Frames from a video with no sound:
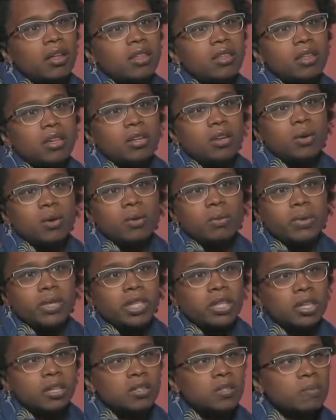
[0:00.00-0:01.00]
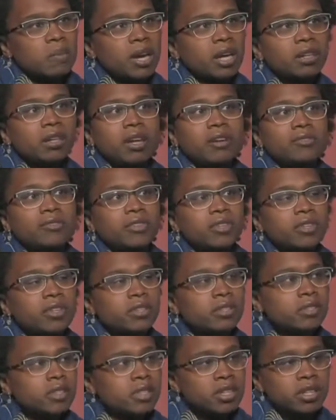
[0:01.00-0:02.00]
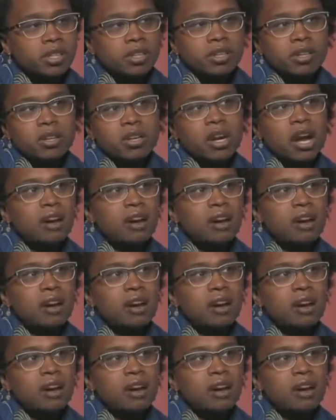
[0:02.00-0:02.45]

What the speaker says: They know what to expect after dinner,